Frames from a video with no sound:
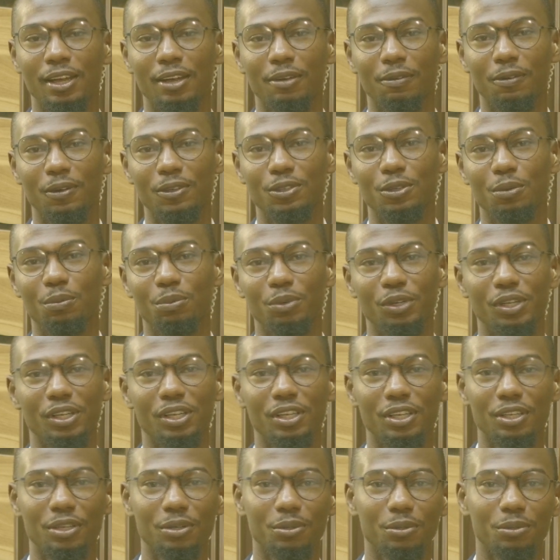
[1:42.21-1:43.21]
We'll also bring
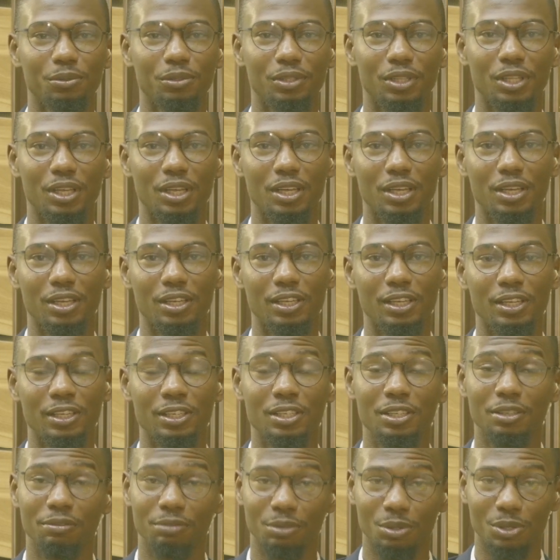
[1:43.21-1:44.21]
you the
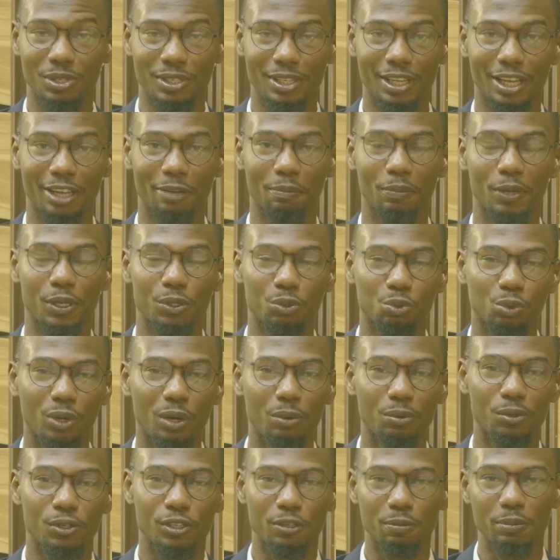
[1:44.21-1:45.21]
interview segment where
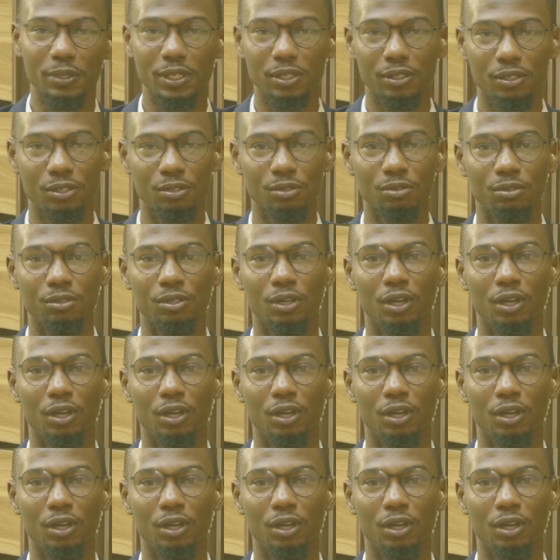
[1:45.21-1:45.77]
we speak to